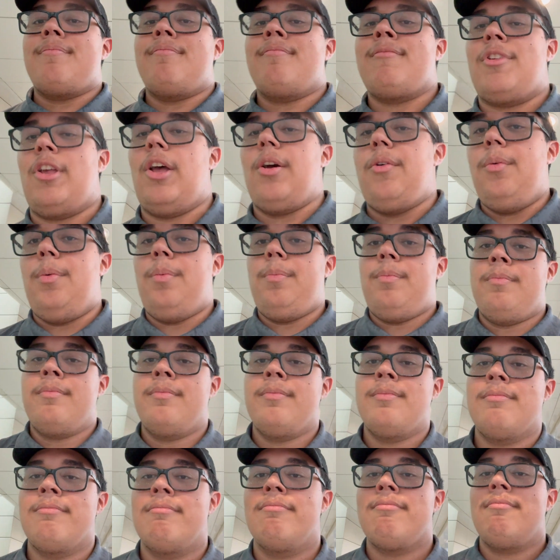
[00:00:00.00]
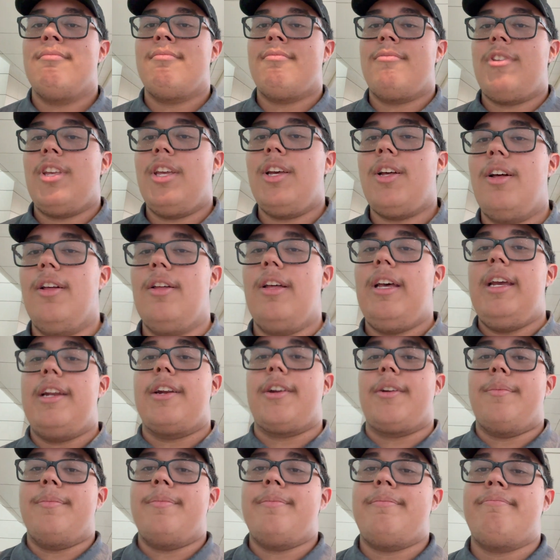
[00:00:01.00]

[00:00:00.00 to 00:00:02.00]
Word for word: So, see you all later.